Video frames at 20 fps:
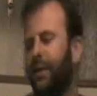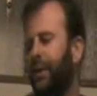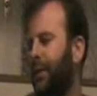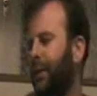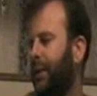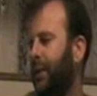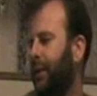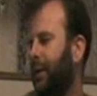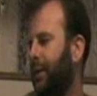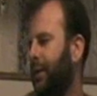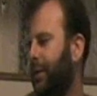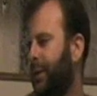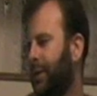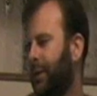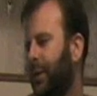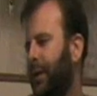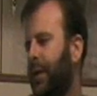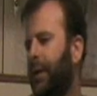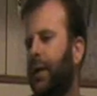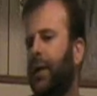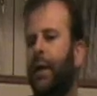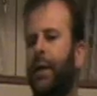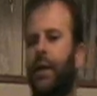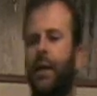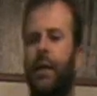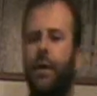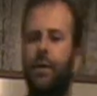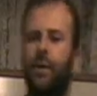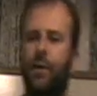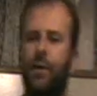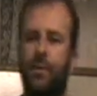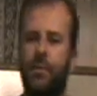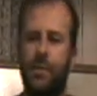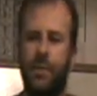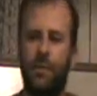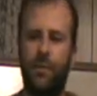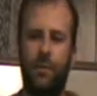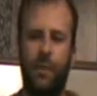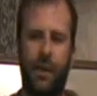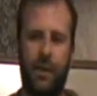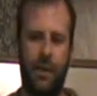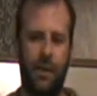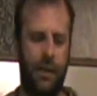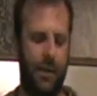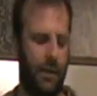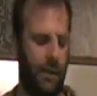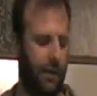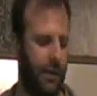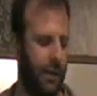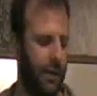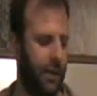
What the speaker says: And then at home, Sawalya.